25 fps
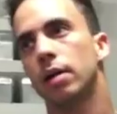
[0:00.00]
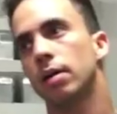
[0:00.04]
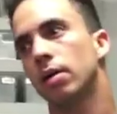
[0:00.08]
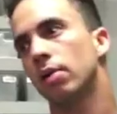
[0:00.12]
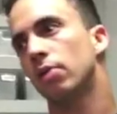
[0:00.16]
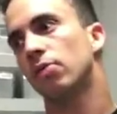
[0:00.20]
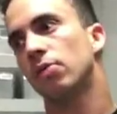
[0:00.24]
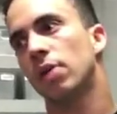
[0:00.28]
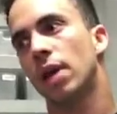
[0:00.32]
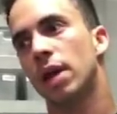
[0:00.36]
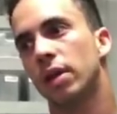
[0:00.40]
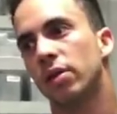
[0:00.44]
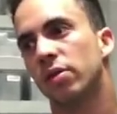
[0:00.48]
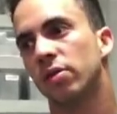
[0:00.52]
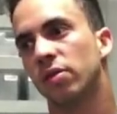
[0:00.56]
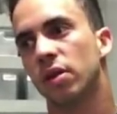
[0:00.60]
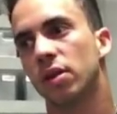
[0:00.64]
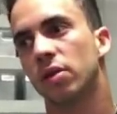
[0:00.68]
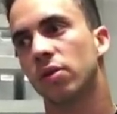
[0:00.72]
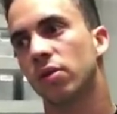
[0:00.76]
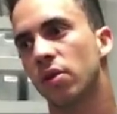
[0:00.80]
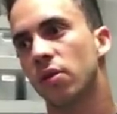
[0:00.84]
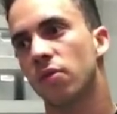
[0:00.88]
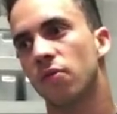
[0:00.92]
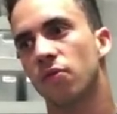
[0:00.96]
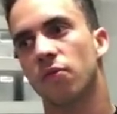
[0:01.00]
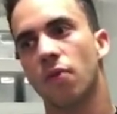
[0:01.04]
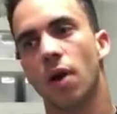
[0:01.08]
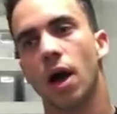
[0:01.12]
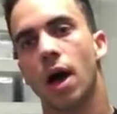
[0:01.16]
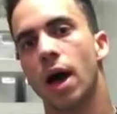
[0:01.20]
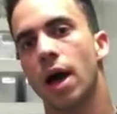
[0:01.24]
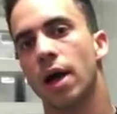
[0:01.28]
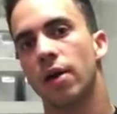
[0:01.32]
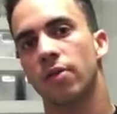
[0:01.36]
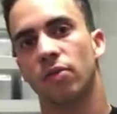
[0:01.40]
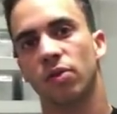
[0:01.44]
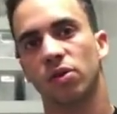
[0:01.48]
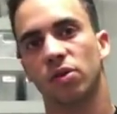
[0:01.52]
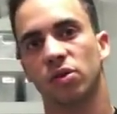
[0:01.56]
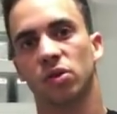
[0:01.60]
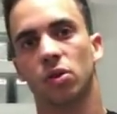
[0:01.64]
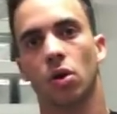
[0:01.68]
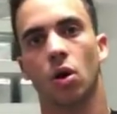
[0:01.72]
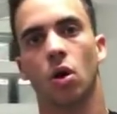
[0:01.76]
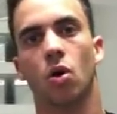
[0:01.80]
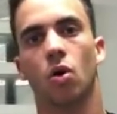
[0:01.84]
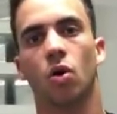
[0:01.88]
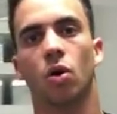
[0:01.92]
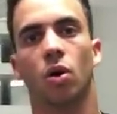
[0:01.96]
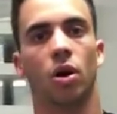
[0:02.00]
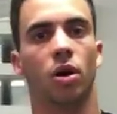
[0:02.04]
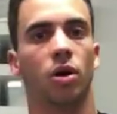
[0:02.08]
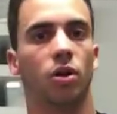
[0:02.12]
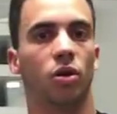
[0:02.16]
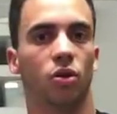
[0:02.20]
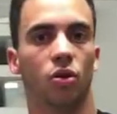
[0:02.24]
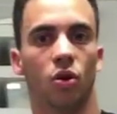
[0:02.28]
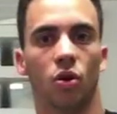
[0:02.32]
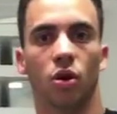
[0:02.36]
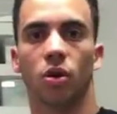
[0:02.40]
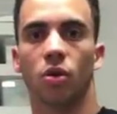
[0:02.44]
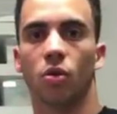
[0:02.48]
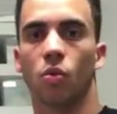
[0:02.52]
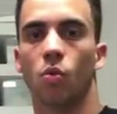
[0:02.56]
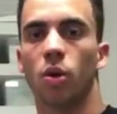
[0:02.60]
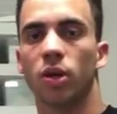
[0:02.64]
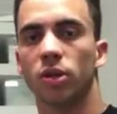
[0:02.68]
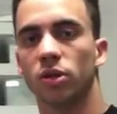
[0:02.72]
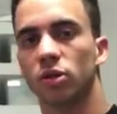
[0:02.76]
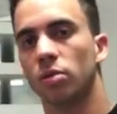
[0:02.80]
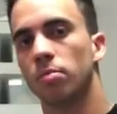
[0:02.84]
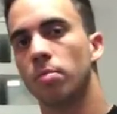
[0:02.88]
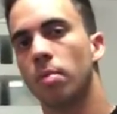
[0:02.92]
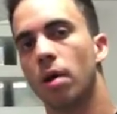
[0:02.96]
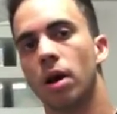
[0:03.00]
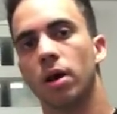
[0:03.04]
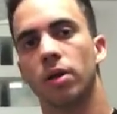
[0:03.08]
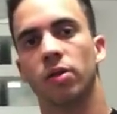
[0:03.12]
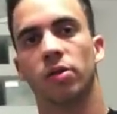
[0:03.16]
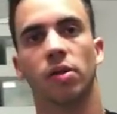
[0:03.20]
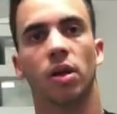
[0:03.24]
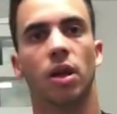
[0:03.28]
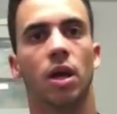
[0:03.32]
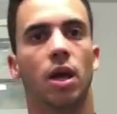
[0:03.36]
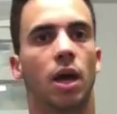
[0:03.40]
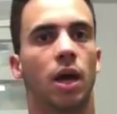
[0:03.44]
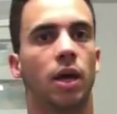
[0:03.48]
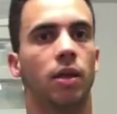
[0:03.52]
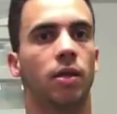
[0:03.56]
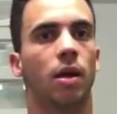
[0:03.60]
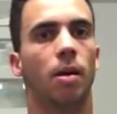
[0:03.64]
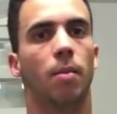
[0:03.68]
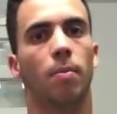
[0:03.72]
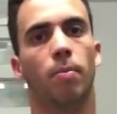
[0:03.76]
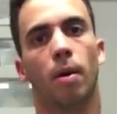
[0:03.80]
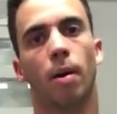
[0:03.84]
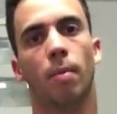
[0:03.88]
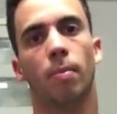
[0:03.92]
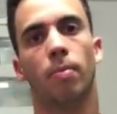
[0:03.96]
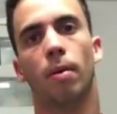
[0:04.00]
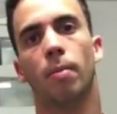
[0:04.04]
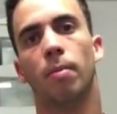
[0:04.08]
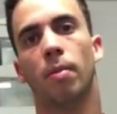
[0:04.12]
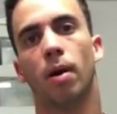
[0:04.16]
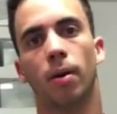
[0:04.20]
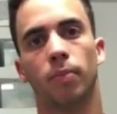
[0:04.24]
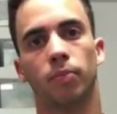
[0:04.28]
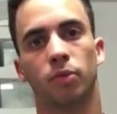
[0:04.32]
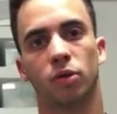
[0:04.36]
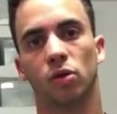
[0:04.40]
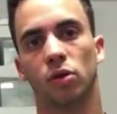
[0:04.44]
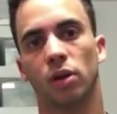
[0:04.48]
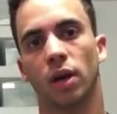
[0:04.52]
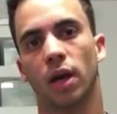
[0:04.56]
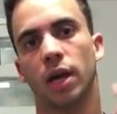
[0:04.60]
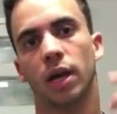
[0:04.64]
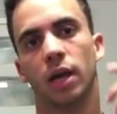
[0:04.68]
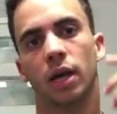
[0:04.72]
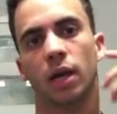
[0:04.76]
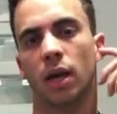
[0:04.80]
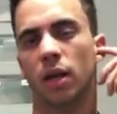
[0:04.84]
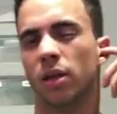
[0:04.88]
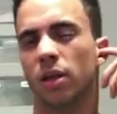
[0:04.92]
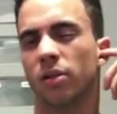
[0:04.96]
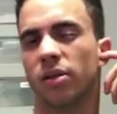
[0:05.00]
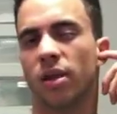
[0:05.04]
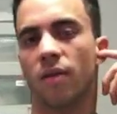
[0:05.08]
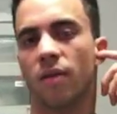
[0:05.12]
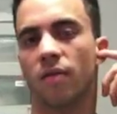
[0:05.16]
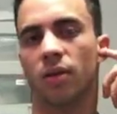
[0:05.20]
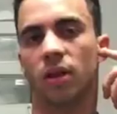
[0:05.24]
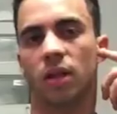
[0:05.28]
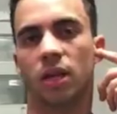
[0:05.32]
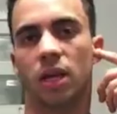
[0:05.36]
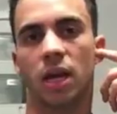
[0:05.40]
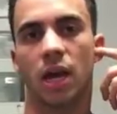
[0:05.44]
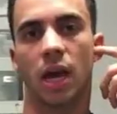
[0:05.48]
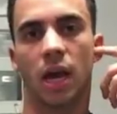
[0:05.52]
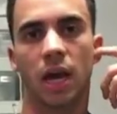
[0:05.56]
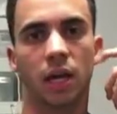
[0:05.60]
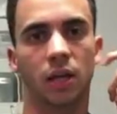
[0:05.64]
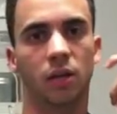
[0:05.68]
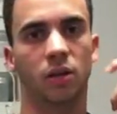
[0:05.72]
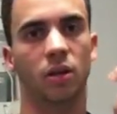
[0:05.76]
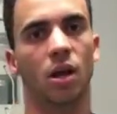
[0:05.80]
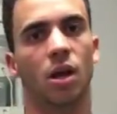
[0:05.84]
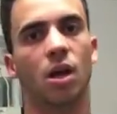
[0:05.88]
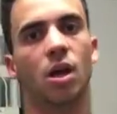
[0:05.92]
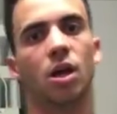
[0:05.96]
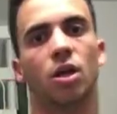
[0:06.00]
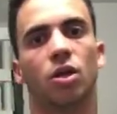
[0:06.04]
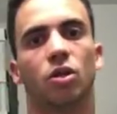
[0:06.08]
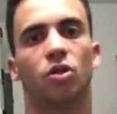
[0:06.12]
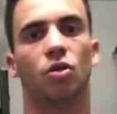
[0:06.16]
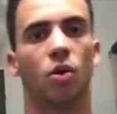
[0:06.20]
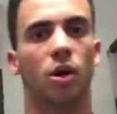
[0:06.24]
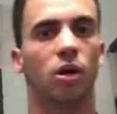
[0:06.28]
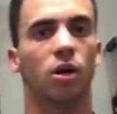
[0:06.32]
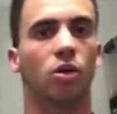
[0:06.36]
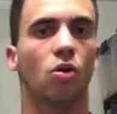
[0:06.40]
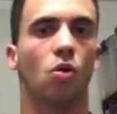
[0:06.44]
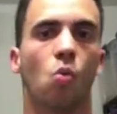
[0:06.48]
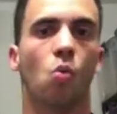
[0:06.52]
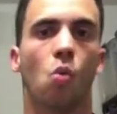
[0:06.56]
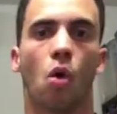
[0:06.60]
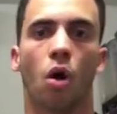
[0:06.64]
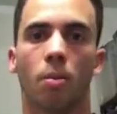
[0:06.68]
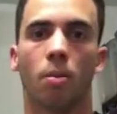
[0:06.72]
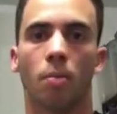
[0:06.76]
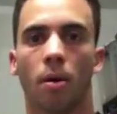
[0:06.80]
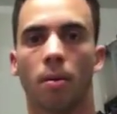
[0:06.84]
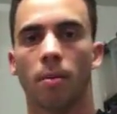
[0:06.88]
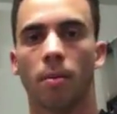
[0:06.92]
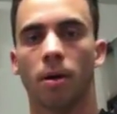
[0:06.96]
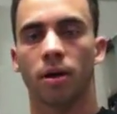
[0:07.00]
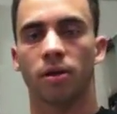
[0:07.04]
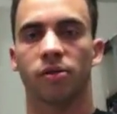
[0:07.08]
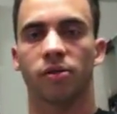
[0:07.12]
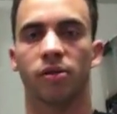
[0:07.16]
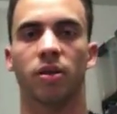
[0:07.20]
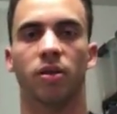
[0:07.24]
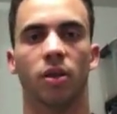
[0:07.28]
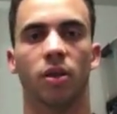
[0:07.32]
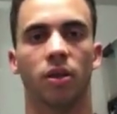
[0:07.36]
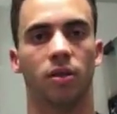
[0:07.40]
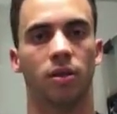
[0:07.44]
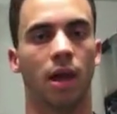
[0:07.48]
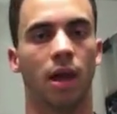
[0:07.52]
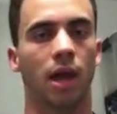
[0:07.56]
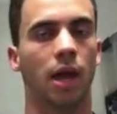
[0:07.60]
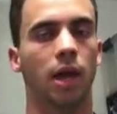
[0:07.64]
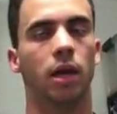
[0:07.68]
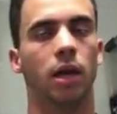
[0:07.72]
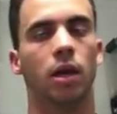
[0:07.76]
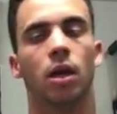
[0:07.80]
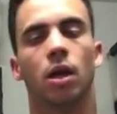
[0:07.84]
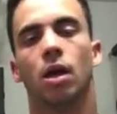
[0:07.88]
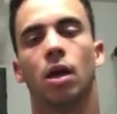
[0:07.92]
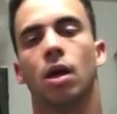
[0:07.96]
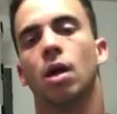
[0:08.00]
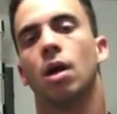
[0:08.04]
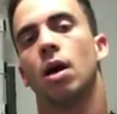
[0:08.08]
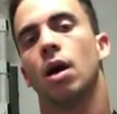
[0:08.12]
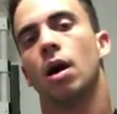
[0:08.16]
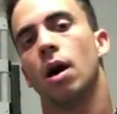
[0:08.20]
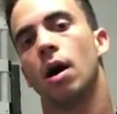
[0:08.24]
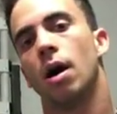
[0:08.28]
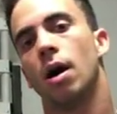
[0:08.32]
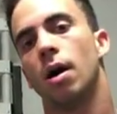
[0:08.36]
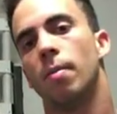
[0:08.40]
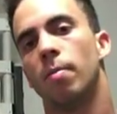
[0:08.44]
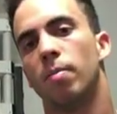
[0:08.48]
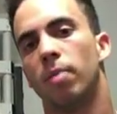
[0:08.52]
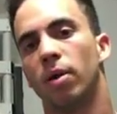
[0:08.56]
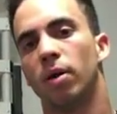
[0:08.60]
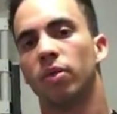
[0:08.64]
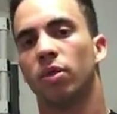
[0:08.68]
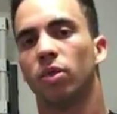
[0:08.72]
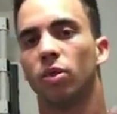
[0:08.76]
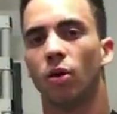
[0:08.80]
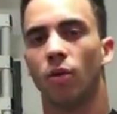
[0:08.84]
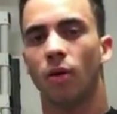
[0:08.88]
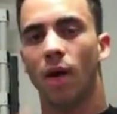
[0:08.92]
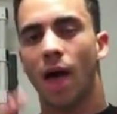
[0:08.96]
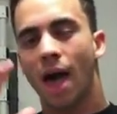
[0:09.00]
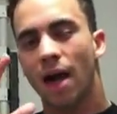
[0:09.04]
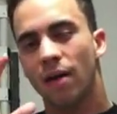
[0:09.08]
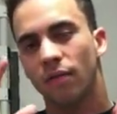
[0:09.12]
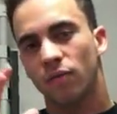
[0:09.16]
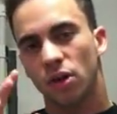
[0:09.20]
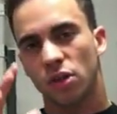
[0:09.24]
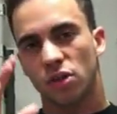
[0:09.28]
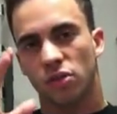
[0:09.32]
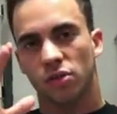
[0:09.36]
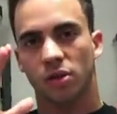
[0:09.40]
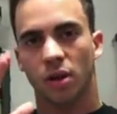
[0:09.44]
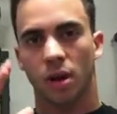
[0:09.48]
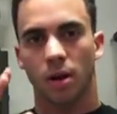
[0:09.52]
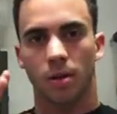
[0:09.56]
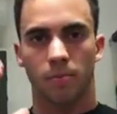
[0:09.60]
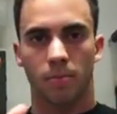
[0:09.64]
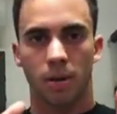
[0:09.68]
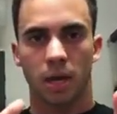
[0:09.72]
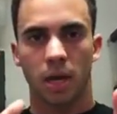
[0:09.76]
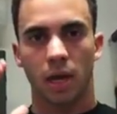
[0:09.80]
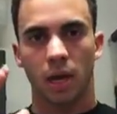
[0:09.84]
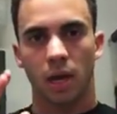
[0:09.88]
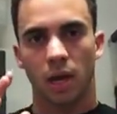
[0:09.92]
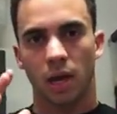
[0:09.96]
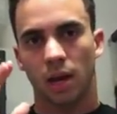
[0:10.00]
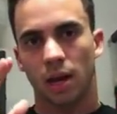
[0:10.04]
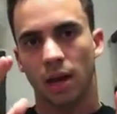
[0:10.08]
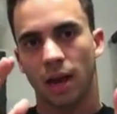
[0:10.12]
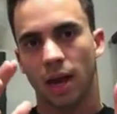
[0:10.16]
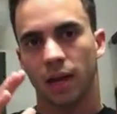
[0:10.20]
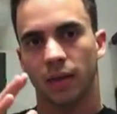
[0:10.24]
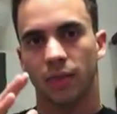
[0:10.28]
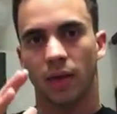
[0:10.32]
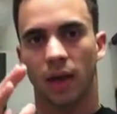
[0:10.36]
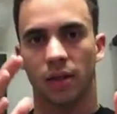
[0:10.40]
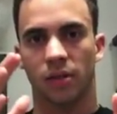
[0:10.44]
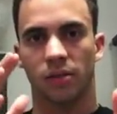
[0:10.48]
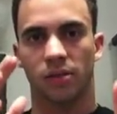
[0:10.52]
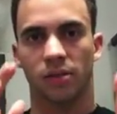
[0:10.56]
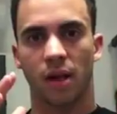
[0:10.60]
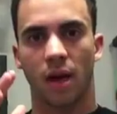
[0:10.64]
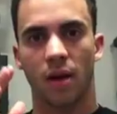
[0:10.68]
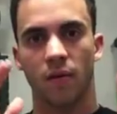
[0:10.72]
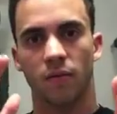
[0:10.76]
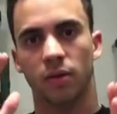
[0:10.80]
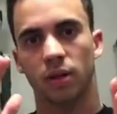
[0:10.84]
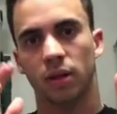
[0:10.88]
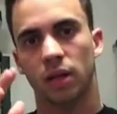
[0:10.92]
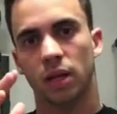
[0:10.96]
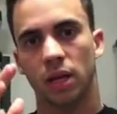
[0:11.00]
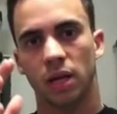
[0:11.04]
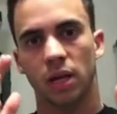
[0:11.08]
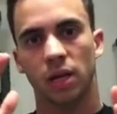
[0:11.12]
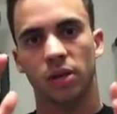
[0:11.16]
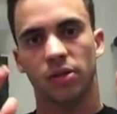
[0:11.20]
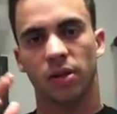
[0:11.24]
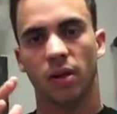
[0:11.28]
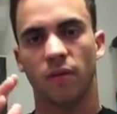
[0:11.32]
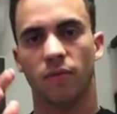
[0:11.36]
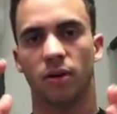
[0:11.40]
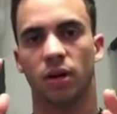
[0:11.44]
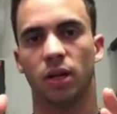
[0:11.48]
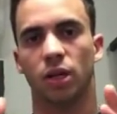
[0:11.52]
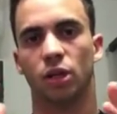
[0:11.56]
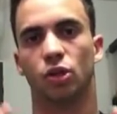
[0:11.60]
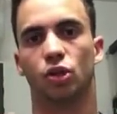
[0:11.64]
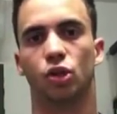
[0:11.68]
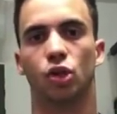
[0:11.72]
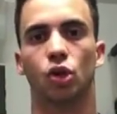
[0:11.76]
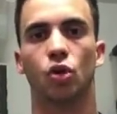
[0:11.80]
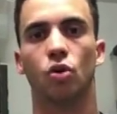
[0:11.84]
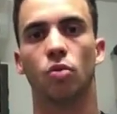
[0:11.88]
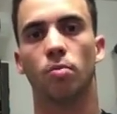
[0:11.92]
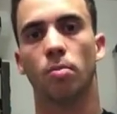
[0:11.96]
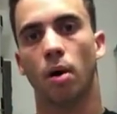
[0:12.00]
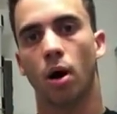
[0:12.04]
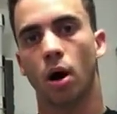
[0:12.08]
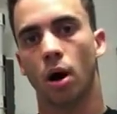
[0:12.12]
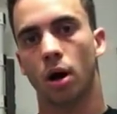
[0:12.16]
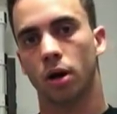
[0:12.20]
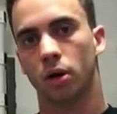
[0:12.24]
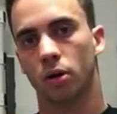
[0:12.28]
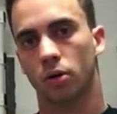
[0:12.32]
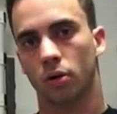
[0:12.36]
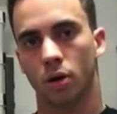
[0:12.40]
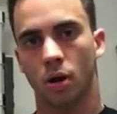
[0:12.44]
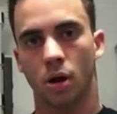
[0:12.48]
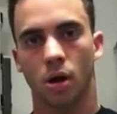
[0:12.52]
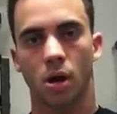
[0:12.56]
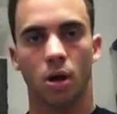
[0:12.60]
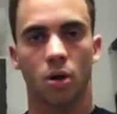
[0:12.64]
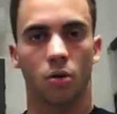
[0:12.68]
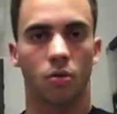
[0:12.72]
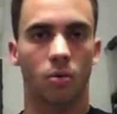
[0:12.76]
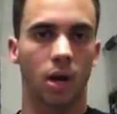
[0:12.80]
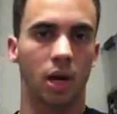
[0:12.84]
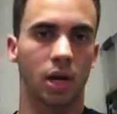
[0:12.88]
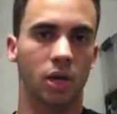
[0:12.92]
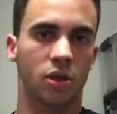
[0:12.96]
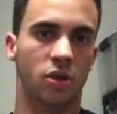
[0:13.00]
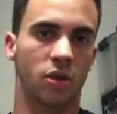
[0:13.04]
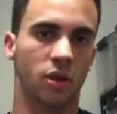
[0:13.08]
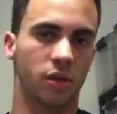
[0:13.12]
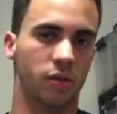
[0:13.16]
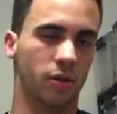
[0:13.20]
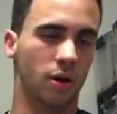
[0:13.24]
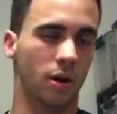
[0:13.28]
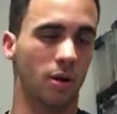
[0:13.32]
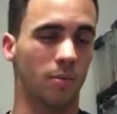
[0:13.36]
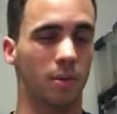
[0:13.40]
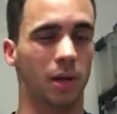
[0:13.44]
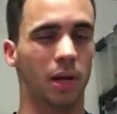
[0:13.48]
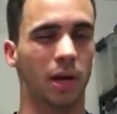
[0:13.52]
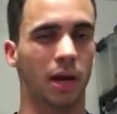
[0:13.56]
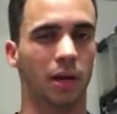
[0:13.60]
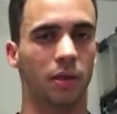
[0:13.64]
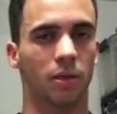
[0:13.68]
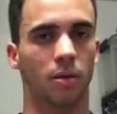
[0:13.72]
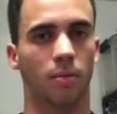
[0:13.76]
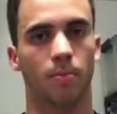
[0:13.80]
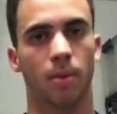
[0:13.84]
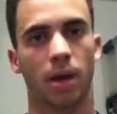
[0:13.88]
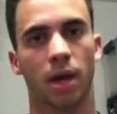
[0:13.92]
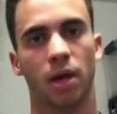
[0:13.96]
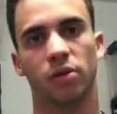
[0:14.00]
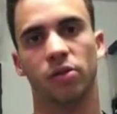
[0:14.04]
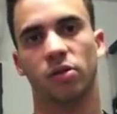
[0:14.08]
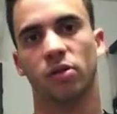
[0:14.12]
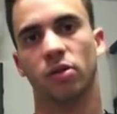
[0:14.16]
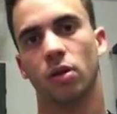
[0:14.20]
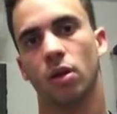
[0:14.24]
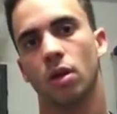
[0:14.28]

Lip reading: of like 65 or so, or during the winter months, and then bump them up to like 78 during the warmer months in the day. But the average is going to be in like that 70, 72 mark range. That's going to be like the best